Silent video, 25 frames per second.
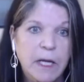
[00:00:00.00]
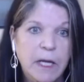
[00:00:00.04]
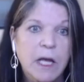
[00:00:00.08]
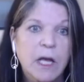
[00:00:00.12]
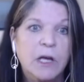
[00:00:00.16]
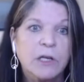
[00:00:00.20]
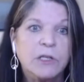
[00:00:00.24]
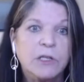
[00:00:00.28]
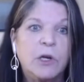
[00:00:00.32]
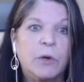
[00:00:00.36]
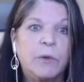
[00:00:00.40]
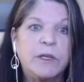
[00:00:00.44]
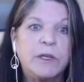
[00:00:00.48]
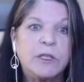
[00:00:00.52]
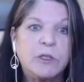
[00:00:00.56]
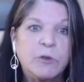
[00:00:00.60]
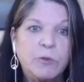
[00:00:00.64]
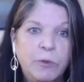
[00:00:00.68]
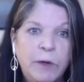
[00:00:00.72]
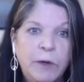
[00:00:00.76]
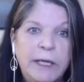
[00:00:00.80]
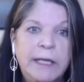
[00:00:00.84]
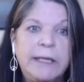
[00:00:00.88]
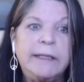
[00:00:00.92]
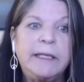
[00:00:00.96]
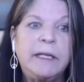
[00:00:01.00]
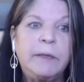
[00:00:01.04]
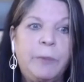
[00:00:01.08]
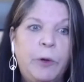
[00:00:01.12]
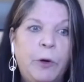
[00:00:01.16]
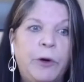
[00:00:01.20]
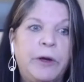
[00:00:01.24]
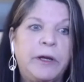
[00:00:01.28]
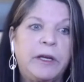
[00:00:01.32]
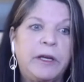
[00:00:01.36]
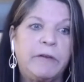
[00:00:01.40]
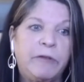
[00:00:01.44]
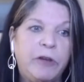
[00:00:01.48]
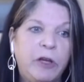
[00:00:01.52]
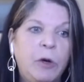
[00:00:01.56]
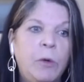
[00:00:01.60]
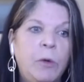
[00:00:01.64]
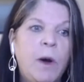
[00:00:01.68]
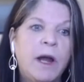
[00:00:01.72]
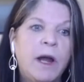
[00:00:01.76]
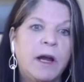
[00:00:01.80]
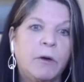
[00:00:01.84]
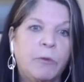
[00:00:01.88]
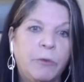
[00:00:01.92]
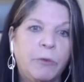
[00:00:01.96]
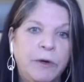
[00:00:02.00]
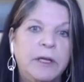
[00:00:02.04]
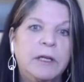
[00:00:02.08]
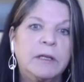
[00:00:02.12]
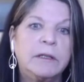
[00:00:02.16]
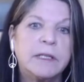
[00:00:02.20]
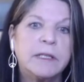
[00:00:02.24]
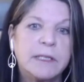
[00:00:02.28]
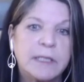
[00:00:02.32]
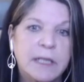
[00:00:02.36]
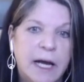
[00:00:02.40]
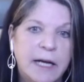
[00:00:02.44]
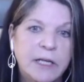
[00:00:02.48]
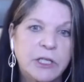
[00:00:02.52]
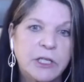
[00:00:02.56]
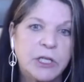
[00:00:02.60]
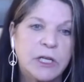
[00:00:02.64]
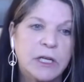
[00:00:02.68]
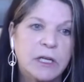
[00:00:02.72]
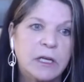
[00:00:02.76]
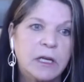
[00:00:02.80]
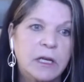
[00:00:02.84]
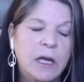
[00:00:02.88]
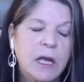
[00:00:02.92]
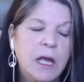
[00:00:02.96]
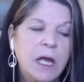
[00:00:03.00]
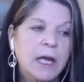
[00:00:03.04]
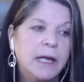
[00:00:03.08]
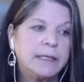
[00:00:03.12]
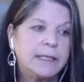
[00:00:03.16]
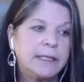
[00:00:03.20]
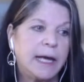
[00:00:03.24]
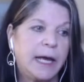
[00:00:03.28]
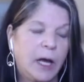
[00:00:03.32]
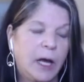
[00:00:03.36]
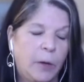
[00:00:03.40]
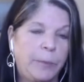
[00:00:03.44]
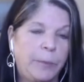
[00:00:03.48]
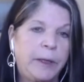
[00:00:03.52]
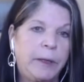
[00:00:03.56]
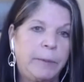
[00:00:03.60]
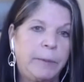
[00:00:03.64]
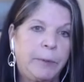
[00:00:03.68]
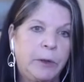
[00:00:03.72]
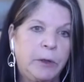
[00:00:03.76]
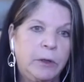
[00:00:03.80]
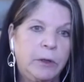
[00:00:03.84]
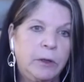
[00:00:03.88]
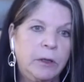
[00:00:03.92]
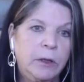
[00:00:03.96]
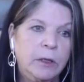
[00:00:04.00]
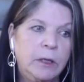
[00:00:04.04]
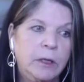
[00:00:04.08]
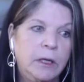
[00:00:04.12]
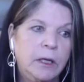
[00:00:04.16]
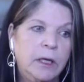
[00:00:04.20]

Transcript: So it's really important, if you want a real discussion to help people,